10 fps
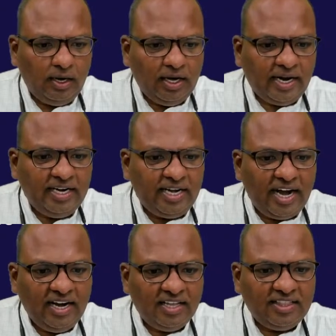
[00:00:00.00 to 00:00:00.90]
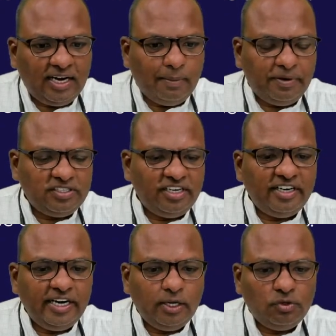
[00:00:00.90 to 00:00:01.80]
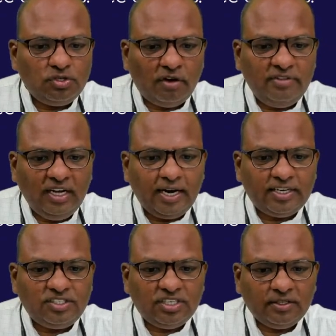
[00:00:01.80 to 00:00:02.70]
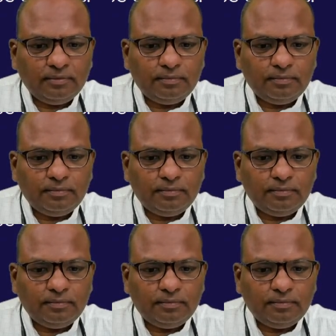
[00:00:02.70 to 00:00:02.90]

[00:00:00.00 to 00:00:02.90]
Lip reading: contained the representatives of the clergy.